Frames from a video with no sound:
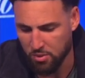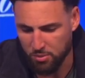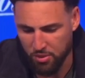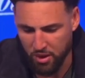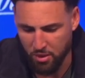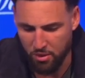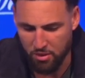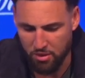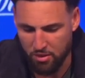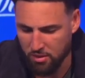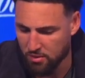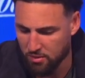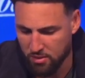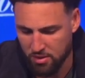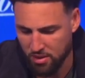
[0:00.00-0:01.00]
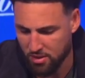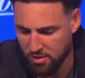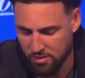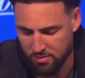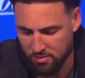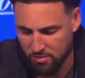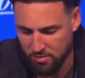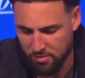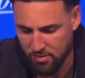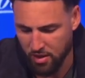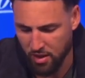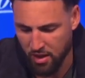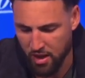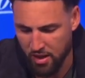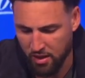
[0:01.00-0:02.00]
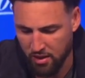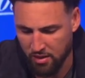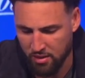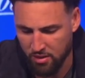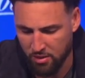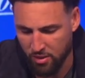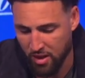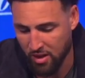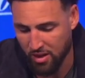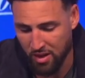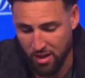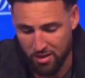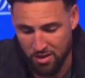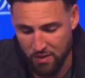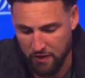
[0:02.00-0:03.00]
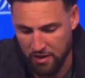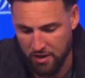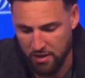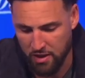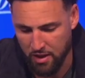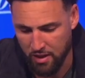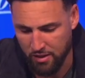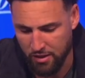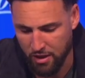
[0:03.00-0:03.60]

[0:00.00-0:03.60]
we play with just a lot of great connectivity tonight.